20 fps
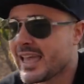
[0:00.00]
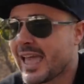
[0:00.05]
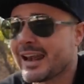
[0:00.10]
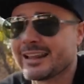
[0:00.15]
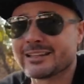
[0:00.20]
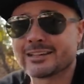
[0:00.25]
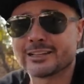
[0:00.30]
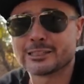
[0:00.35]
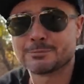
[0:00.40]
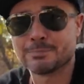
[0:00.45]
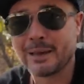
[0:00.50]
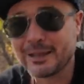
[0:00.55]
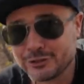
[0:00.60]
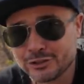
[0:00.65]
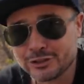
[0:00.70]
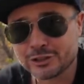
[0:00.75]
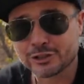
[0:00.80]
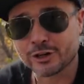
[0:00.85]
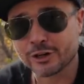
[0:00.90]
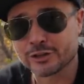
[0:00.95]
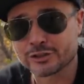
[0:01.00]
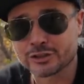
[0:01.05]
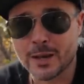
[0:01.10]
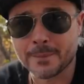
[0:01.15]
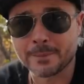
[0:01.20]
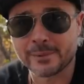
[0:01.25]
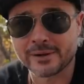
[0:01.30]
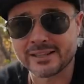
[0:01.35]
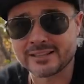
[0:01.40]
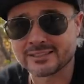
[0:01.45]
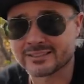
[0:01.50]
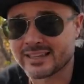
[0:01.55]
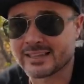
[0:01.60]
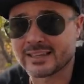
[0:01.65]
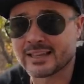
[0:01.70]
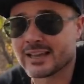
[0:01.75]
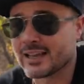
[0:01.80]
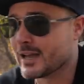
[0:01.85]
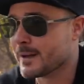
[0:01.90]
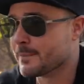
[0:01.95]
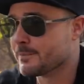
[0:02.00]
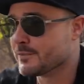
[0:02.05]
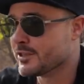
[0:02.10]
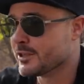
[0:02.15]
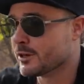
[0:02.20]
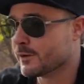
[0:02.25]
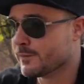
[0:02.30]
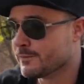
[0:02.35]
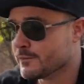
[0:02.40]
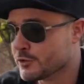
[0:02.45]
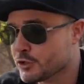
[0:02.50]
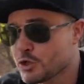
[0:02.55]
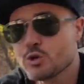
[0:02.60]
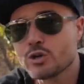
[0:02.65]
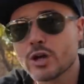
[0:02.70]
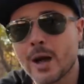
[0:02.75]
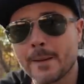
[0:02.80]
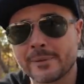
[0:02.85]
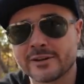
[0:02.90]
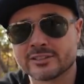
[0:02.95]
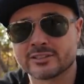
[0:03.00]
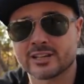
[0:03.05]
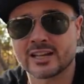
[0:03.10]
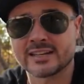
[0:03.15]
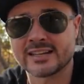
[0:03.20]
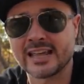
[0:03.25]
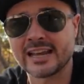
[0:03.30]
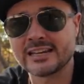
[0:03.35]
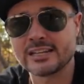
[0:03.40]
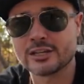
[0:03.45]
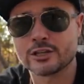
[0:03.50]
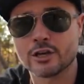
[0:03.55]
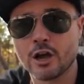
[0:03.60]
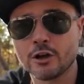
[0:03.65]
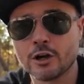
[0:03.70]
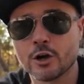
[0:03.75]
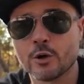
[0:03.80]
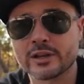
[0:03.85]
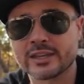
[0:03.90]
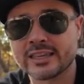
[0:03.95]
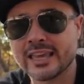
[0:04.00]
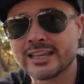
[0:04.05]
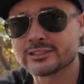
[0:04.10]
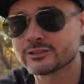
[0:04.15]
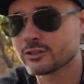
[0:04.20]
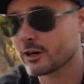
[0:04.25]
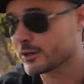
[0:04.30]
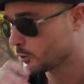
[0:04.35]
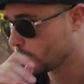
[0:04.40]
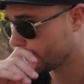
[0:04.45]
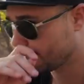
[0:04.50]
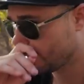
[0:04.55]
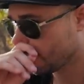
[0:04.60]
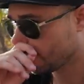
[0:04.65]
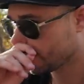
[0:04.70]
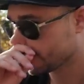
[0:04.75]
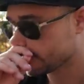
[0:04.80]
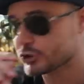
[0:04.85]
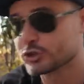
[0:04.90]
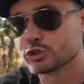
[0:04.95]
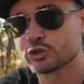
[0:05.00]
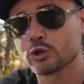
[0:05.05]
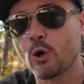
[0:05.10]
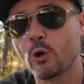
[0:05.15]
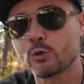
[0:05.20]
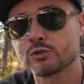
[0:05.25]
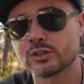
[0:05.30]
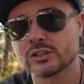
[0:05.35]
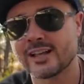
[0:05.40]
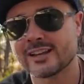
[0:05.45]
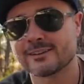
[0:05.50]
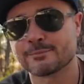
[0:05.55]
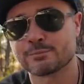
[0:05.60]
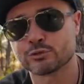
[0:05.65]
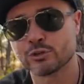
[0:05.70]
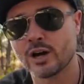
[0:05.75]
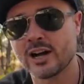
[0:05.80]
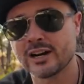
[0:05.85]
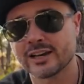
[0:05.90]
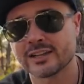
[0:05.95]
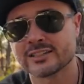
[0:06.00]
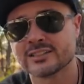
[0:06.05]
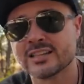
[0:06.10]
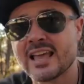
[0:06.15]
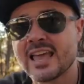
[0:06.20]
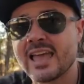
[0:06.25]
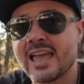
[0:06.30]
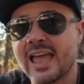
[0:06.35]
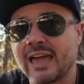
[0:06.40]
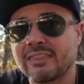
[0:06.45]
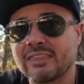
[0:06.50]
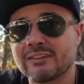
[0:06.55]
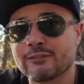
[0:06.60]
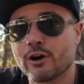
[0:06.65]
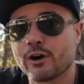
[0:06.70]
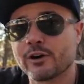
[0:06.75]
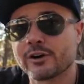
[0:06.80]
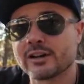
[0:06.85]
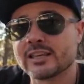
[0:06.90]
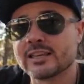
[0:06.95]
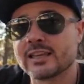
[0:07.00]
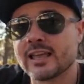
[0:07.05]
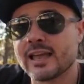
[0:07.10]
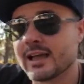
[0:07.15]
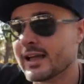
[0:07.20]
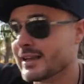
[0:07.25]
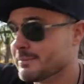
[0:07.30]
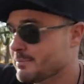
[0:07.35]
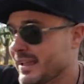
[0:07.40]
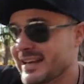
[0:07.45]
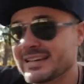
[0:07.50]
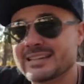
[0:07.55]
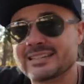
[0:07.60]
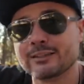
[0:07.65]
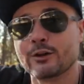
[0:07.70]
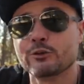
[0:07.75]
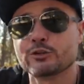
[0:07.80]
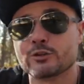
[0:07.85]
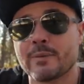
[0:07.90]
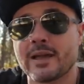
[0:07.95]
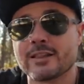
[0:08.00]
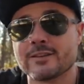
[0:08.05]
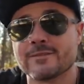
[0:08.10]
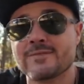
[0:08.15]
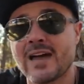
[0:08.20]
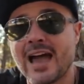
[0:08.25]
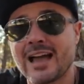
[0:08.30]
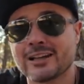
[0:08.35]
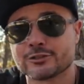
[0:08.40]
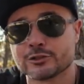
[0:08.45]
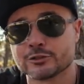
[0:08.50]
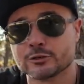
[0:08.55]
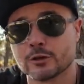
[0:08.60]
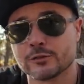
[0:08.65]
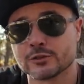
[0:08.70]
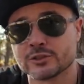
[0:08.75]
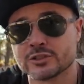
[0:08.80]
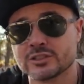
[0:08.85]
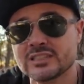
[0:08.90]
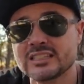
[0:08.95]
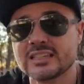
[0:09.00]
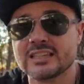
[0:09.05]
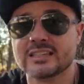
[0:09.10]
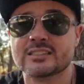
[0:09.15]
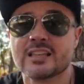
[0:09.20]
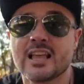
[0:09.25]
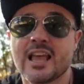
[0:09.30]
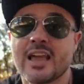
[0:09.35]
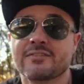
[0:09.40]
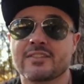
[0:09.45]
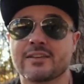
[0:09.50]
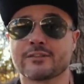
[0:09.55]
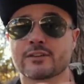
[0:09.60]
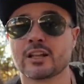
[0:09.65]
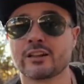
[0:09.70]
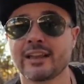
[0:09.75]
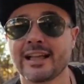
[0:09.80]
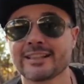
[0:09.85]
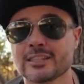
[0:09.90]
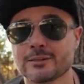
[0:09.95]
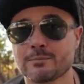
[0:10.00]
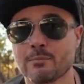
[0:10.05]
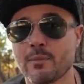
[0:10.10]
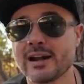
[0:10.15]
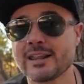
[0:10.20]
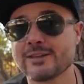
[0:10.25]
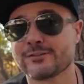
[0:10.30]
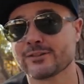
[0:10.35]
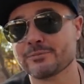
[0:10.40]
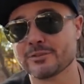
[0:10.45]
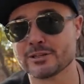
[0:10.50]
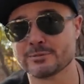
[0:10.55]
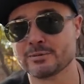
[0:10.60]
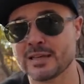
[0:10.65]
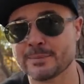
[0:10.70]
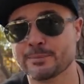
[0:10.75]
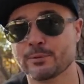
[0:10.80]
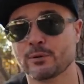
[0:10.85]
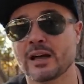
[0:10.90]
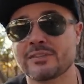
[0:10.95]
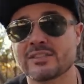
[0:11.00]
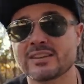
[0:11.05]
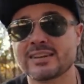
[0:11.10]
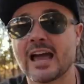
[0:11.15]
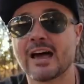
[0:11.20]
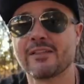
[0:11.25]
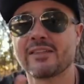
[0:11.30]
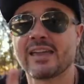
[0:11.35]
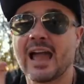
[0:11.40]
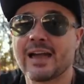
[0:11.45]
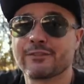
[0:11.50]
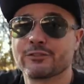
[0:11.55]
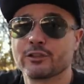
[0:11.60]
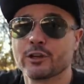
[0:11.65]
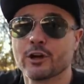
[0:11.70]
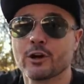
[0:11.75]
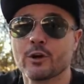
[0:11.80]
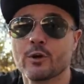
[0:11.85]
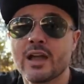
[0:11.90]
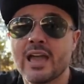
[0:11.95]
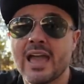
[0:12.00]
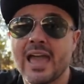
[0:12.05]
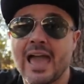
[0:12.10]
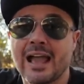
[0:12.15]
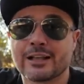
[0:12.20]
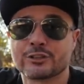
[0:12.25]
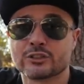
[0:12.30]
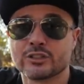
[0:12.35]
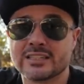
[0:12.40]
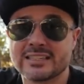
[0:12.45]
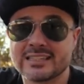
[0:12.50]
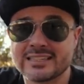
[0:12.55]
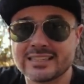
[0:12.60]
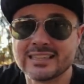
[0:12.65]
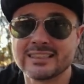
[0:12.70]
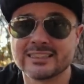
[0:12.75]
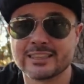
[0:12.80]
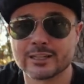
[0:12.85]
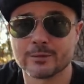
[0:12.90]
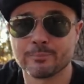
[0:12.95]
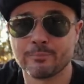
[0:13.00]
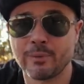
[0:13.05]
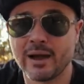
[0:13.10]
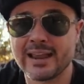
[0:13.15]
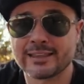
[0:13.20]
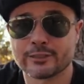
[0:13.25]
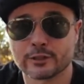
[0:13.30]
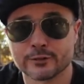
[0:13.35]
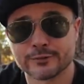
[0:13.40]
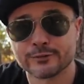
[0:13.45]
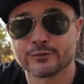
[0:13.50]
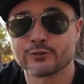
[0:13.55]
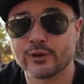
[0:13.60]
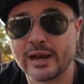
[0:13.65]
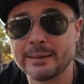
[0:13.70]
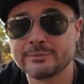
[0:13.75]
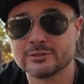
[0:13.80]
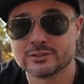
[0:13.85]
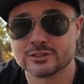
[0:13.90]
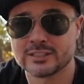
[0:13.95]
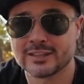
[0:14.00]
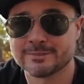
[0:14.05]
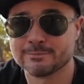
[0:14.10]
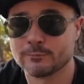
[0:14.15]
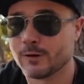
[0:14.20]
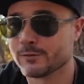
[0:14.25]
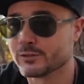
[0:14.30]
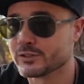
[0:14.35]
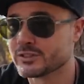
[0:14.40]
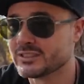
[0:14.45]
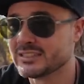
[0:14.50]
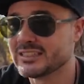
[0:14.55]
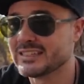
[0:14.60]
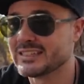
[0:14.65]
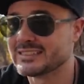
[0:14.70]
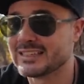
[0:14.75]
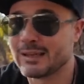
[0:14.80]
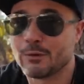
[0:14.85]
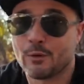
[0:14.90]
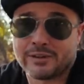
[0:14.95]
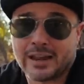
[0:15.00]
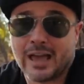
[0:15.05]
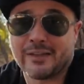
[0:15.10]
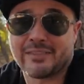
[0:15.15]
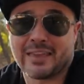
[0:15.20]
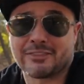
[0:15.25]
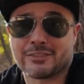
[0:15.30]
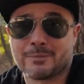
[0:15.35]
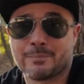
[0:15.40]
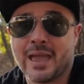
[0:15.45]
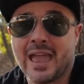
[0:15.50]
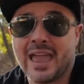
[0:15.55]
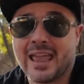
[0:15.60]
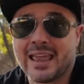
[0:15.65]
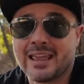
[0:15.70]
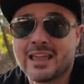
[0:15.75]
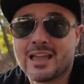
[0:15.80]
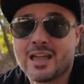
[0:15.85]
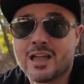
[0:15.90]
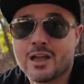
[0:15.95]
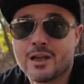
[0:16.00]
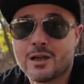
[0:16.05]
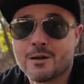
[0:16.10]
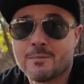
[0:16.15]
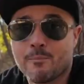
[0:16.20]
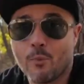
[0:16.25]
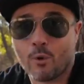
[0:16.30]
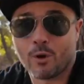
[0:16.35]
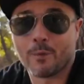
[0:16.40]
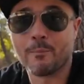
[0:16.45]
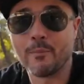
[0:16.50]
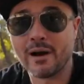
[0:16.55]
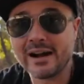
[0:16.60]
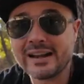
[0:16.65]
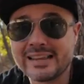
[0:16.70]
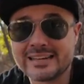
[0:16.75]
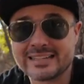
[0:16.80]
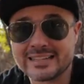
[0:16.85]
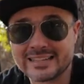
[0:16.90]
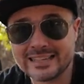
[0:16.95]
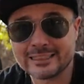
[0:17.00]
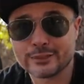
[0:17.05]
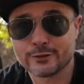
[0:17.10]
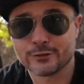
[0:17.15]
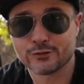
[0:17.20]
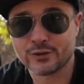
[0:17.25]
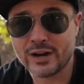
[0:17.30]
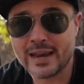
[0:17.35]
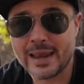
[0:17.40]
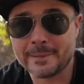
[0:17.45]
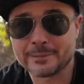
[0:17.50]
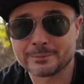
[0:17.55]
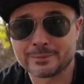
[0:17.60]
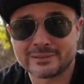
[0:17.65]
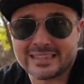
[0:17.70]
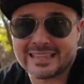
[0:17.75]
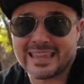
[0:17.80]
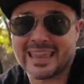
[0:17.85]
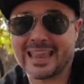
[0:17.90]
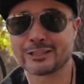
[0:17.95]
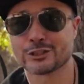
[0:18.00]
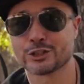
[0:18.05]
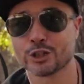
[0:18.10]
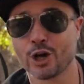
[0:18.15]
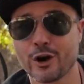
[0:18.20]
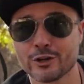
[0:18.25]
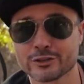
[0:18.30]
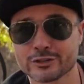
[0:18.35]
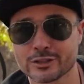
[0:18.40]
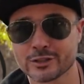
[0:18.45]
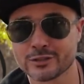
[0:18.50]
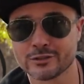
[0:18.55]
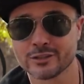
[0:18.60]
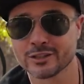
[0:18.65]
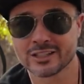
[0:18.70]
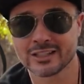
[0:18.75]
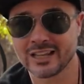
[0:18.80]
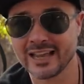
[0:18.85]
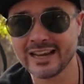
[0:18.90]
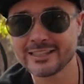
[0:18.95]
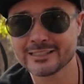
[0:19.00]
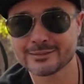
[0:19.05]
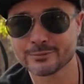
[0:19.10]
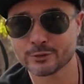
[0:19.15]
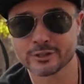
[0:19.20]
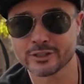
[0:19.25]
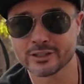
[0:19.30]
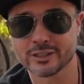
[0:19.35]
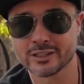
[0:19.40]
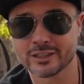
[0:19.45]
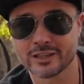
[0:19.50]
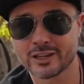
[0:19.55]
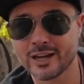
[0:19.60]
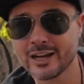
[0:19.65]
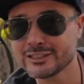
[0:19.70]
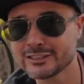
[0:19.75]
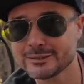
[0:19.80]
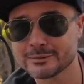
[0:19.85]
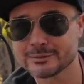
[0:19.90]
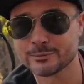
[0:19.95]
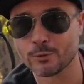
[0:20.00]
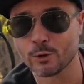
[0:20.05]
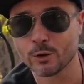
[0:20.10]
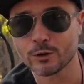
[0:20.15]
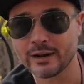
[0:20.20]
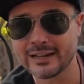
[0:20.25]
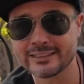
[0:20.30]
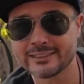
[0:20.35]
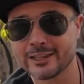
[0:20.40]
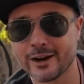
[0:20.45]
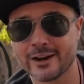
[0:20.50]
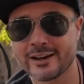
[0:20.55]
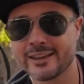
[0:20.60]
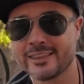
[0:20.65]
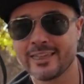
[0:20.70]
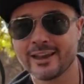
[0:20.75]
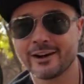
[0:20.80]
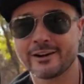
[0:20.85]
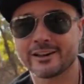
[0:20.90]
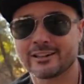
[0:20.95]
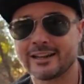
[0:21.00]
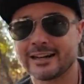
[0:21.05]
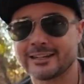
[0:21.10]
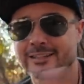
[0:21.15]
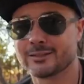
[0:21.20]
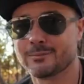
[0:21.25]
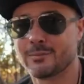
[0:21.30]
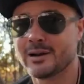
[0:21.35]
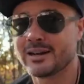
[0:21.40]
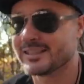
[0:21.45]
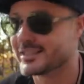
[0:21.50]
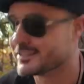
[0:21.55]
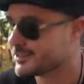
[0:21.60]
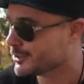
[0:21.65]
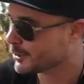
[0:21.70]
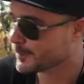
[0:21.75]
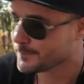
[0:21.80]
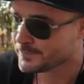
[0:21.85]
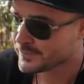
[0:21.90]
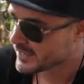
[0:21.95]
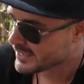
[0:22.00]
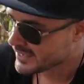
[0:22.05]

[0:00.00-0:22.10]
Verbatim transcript: And it especially hurts companies like, um, you know, new companies like on Indiegogo and Kickstarter who have already sold a lot of products and they've already uh, made deals with manufacturers overseas. They've collected money from these people and then now they have to go actually get their bike, their frames and stuff from overseas. Well, now they have to pay more money to get the frames, but they can't charge the, the clients or the, the customers more, right? They, are, they already collected the money. So